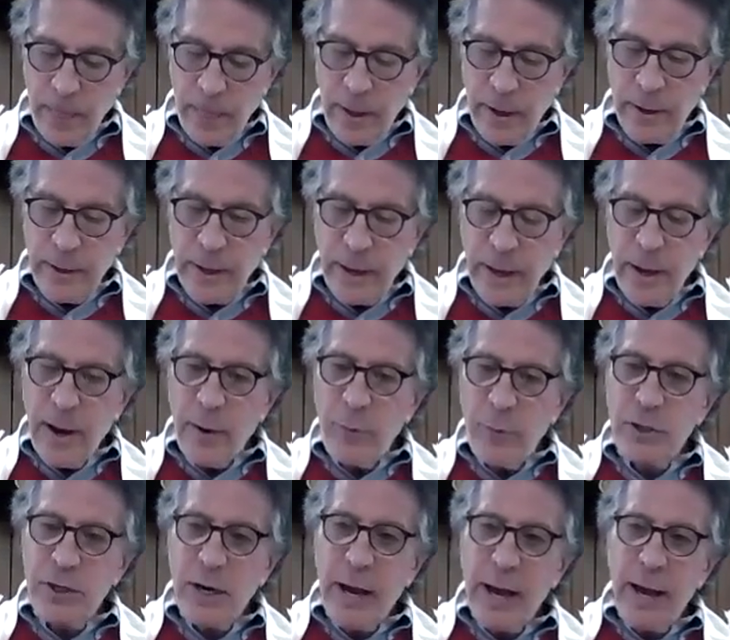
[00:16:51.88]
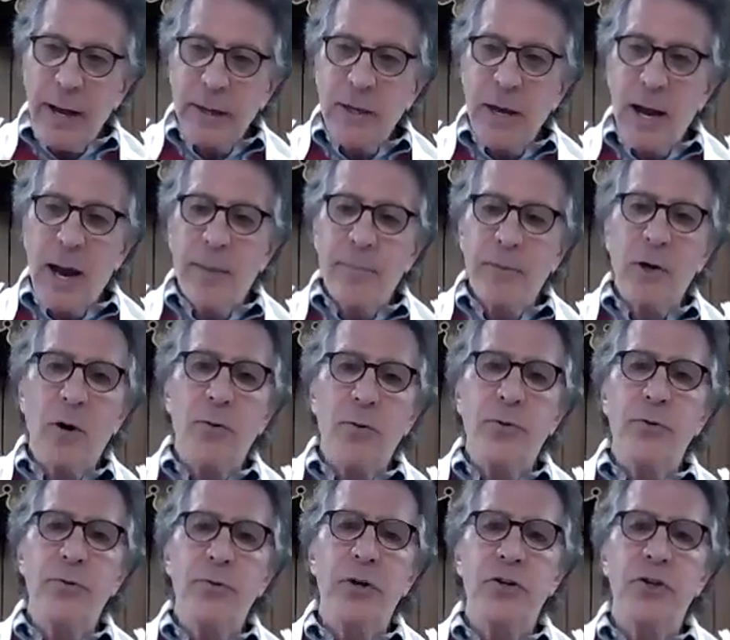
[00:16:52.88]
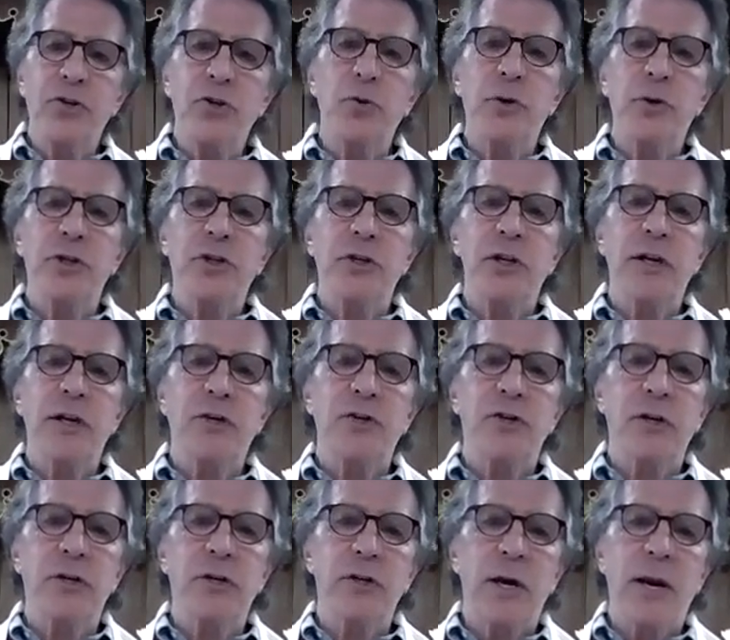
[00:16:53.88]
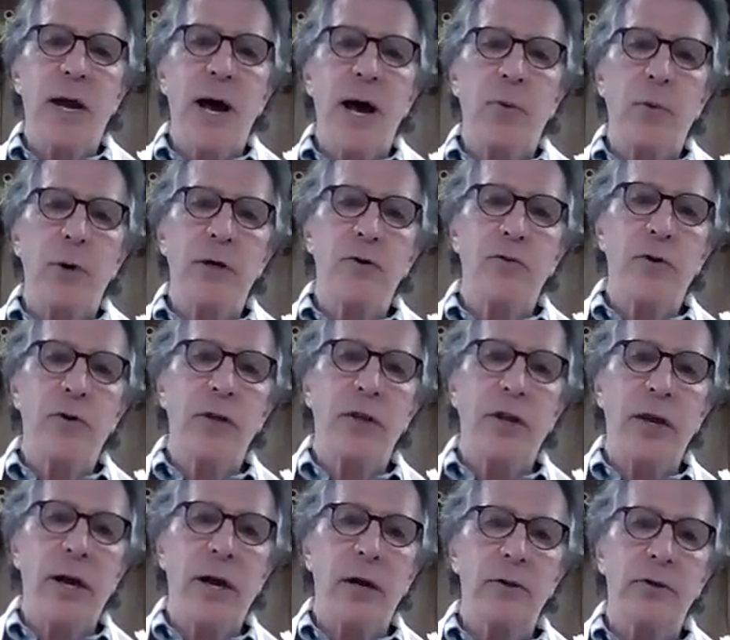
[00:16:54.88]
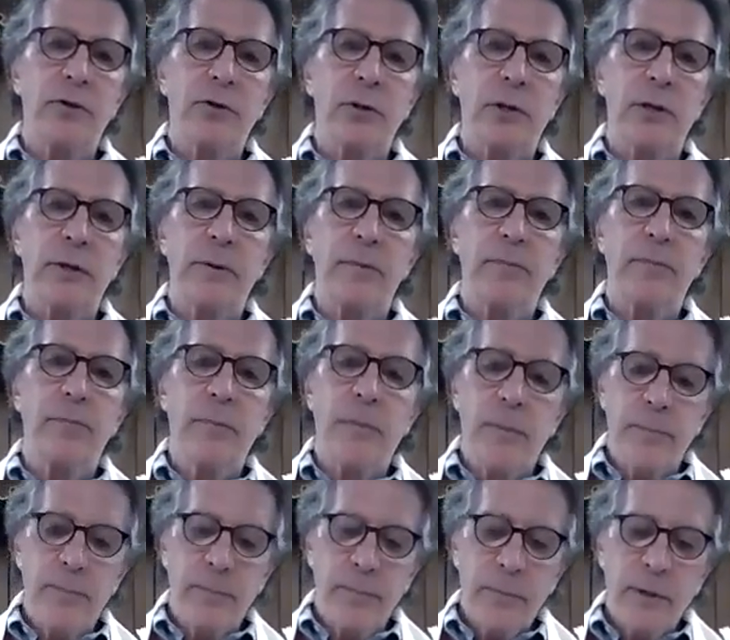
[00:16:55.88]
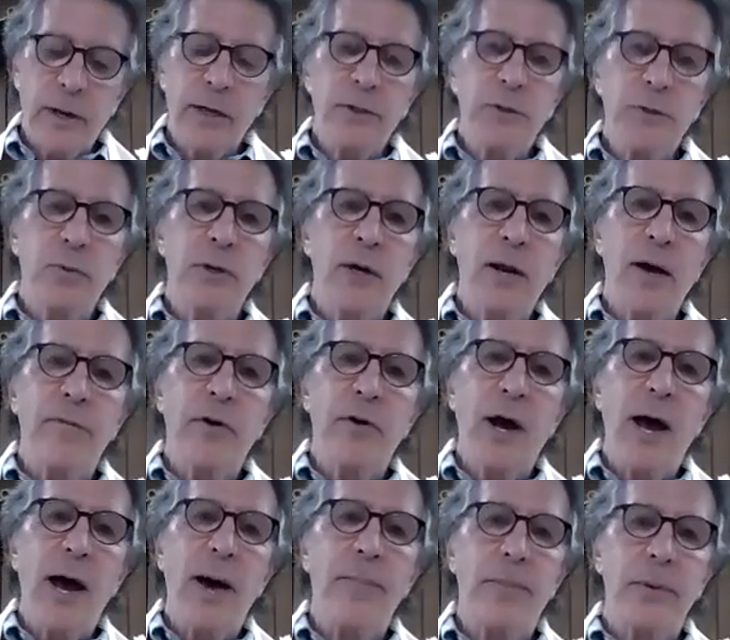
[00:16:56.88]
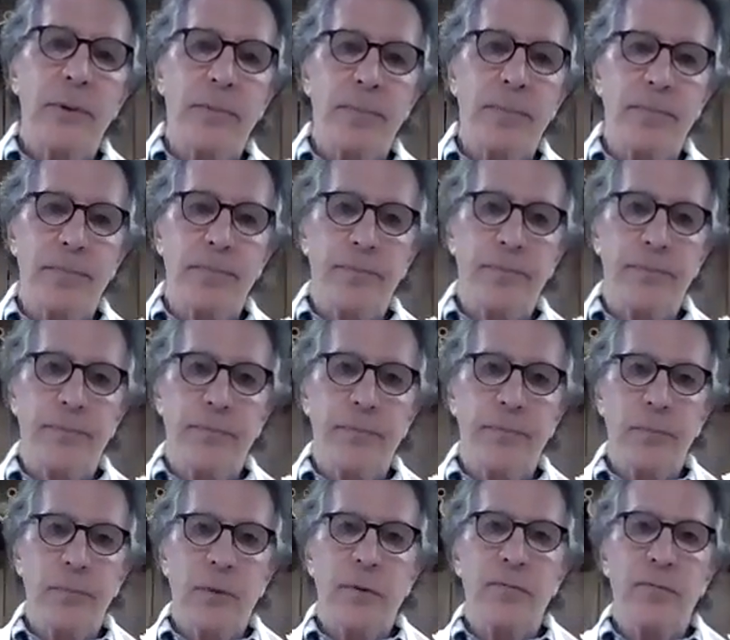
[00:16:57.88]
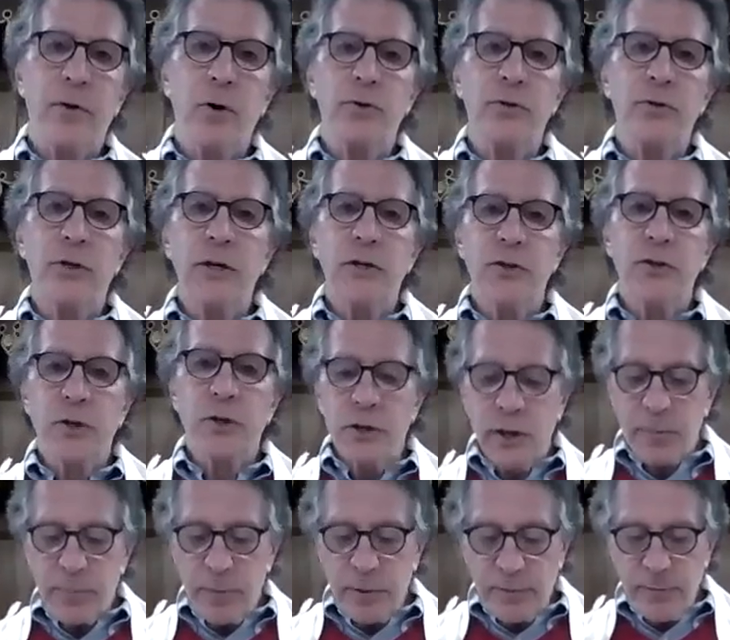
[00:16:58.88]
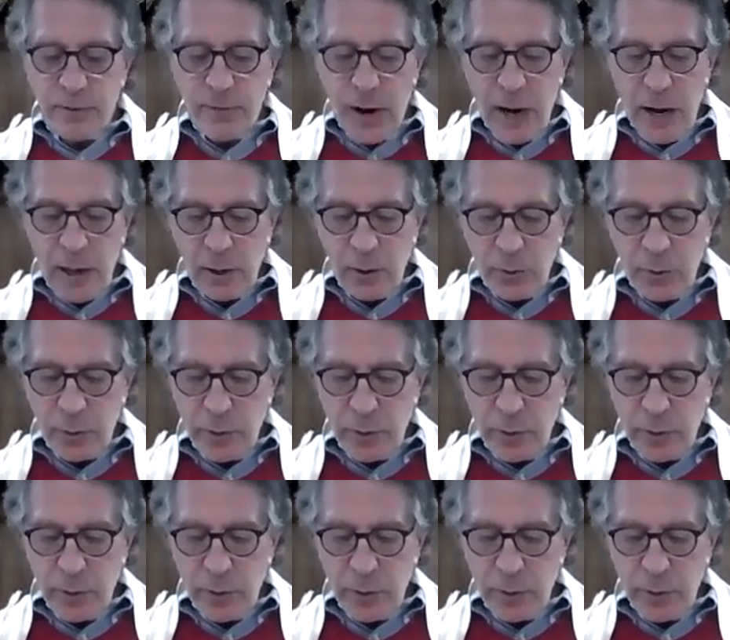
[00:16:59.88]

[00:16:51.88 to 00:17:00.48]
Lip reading: And again, I wish I had time to go through the Jewish teachings on how we treat the elderly, because it would never happen if those teachings had been followed.